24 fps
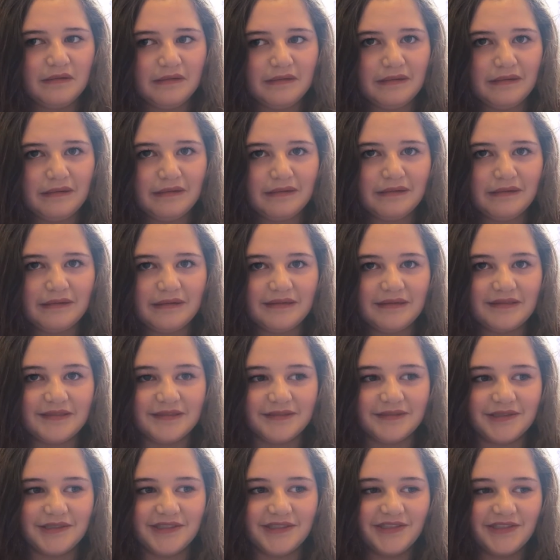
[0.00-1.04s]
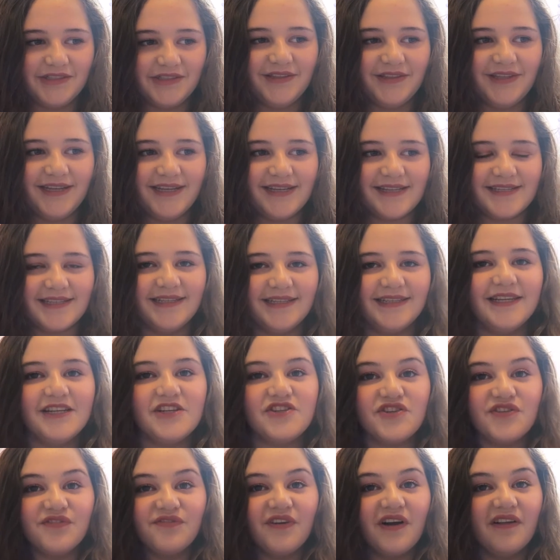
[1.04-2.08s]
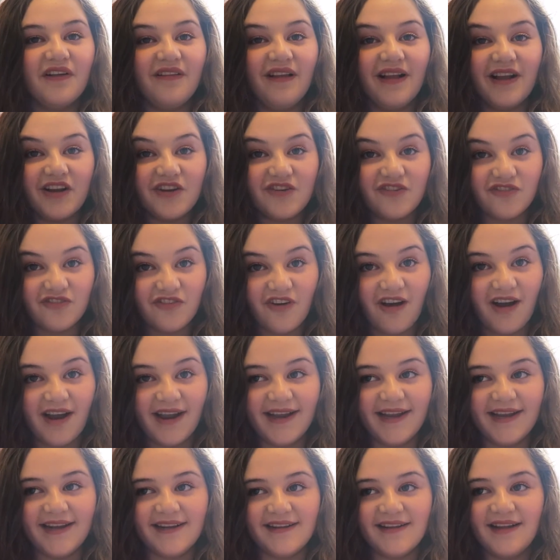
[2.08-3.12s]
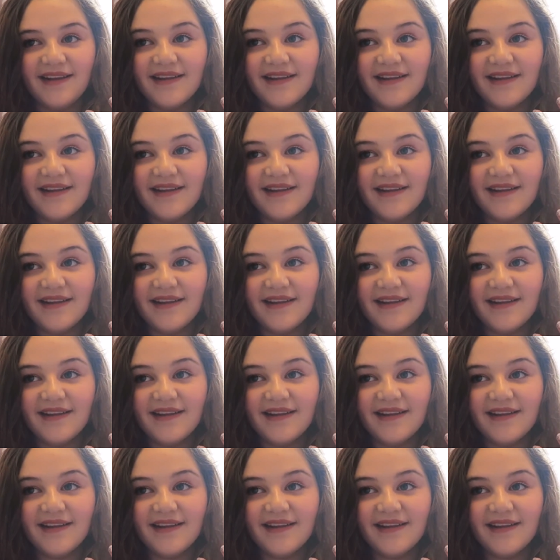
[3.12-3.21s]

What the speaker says: oh, I don't want to do this. I literally felt like crying.